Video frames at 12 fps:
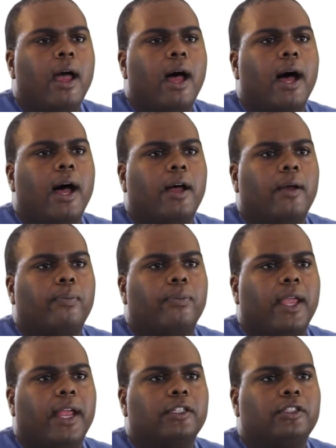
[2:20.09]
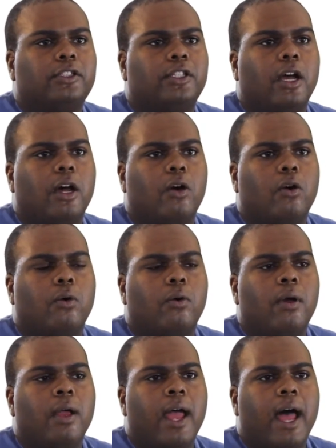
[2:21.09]
And
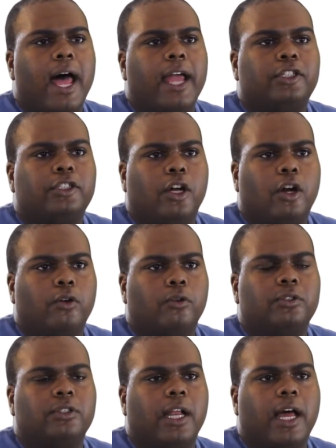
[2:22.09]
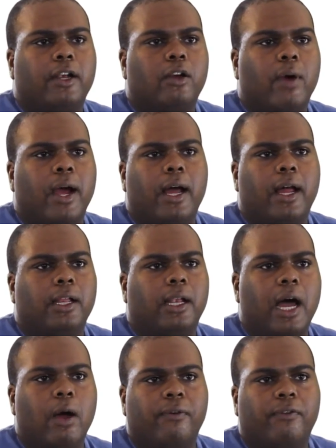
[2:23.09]
so I chose not to write on to
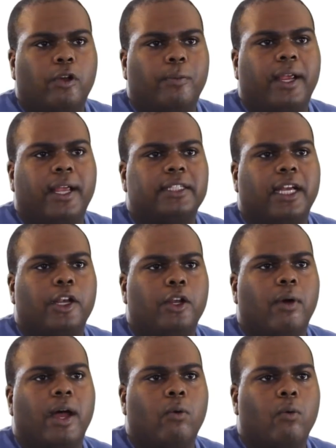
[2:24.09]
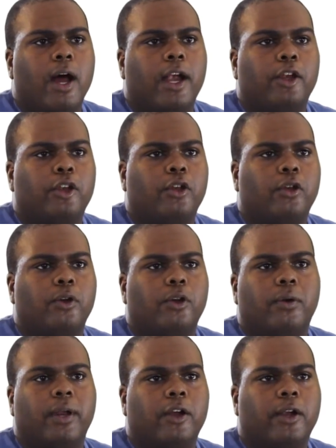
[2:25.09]
law review because I knew I wanted to
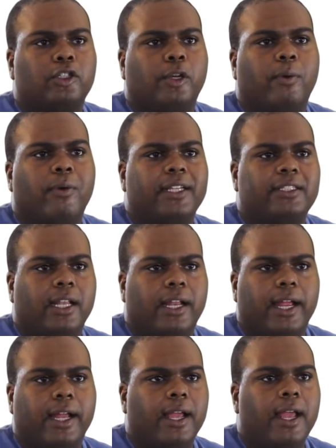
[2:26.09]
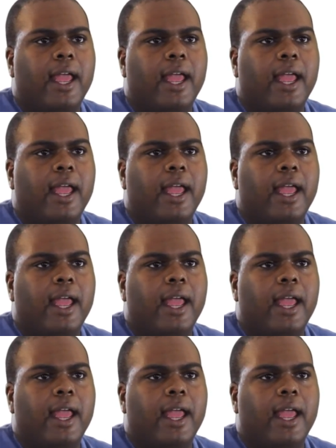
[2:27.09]
do an international human rights clinic.